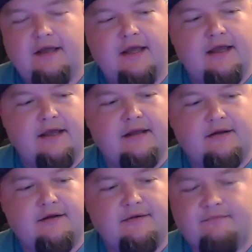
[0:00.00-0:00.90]

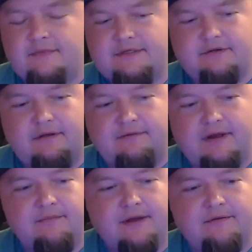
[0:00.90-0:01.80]
and it's a great
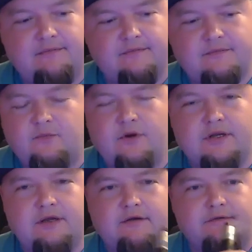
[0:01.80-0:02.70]
vape, man. What a
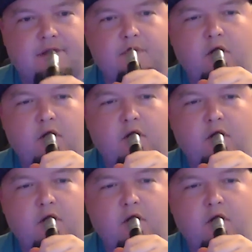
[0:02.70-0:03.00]
killer vape.